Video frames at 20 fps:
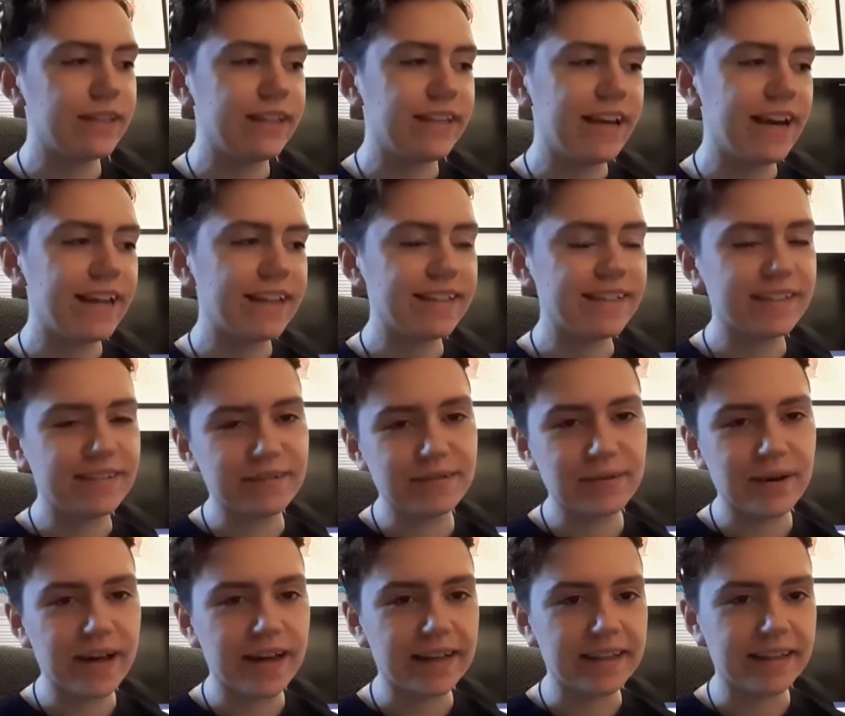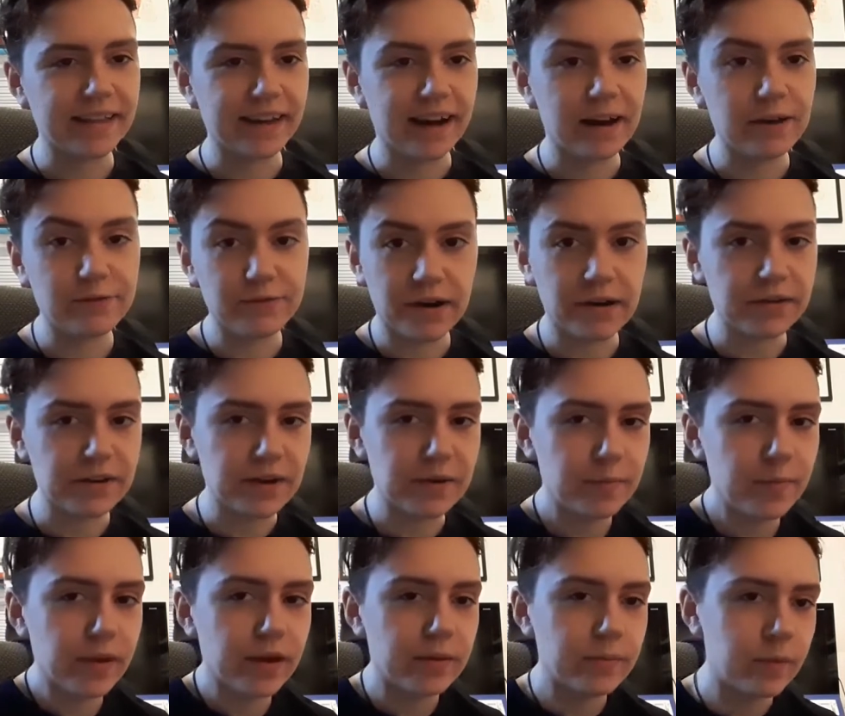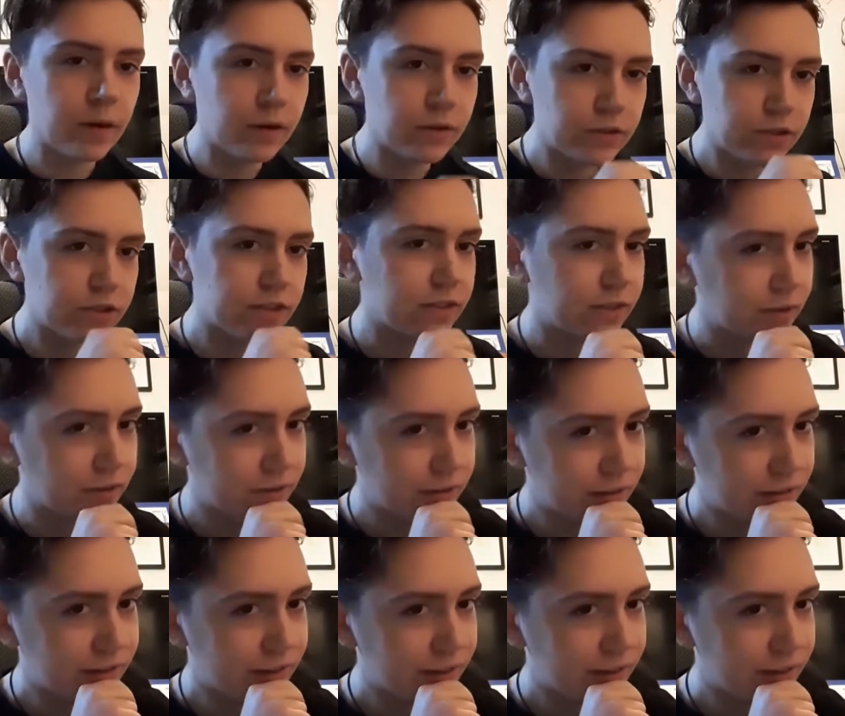at the end in a way. Like, I found it a bit emotional